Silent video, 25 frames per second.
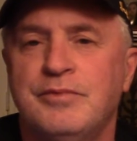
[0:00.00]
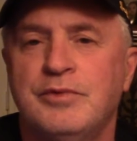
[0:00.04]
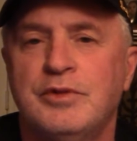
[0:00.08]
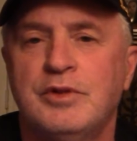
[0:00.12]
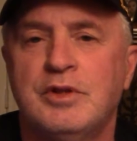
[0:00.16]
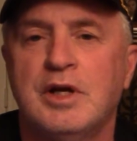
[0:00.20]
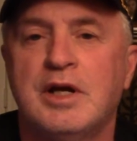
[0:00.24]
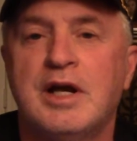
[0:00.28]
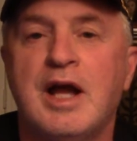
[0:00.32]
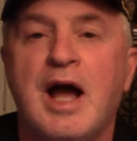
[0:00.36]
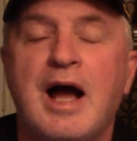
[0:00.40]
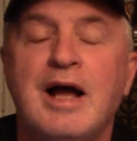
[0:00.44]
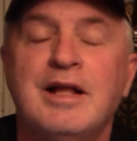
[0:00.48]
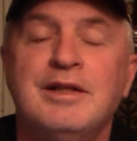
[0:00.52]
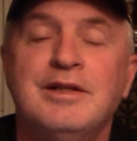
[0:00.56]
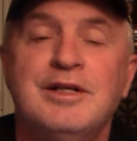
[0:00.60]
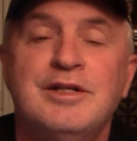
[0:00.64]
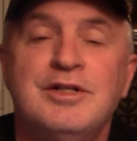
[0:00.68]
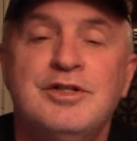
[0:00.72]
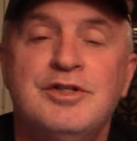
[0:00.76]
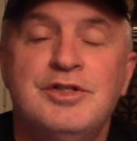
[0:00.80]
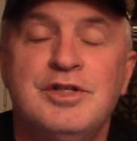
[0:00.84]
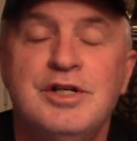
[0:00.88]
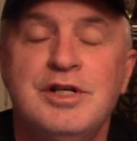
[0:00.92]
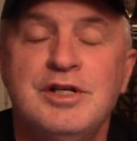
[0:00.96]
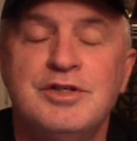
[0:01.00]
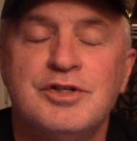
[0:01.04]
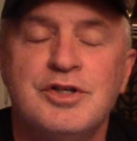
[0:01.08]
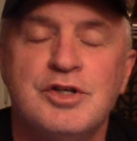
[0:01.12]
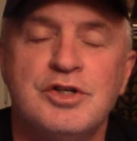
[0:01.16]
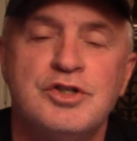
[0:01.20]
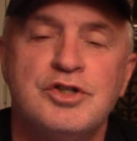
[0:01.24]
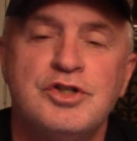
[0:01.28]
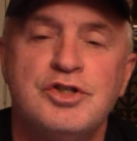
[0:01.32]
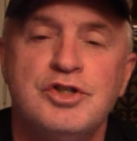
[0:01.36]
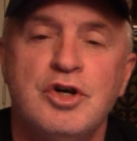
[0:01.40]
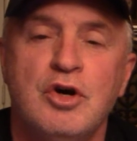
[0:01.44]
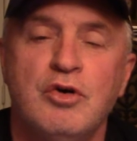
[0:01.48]
the kind that Jesus
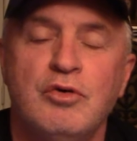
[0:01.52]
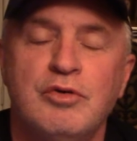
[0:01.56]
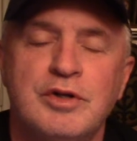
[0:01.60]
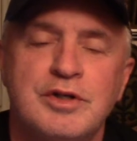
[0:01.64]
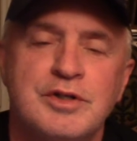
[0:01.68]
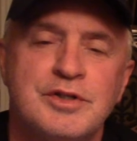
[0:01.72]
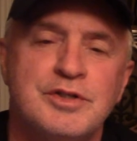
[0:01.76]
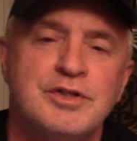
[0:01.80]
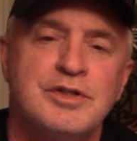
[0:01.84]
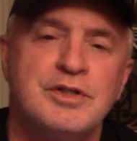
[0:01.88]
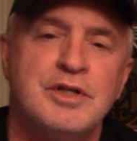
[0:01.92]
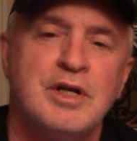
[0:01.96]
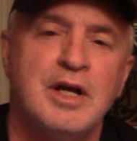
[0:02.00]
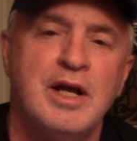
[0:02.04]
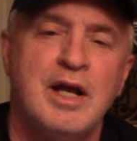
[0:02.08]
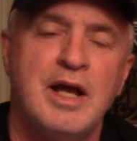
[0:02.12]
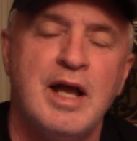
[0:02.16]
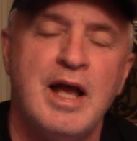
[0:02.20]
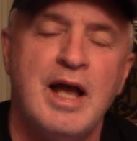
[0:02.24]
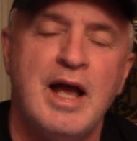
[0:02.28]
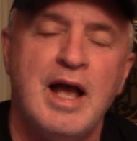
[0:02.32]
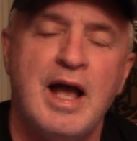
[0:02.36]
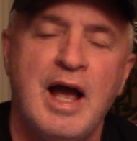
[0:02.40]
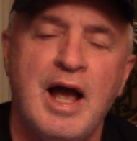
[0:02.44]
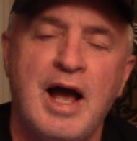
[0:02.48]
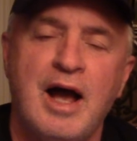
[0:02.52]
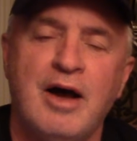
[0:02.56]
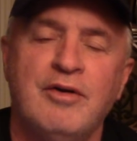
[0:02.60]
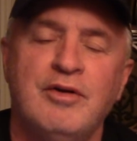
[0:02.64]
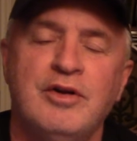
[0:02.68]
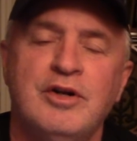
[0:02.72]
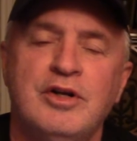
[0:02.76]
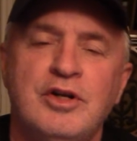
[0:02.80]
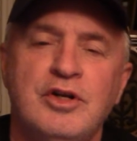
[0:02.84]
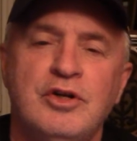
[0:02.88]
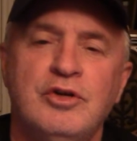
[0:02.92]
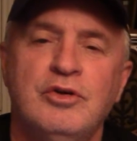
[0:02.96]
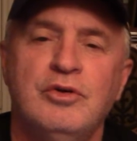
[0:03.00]
showed us how
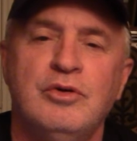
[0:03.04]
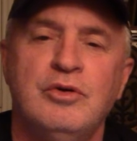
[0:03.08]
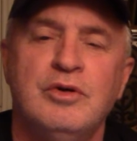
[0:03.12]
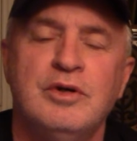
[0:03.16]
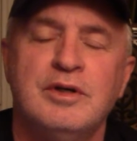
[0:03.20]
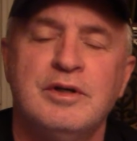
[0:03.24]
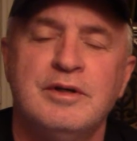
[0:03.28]
to do?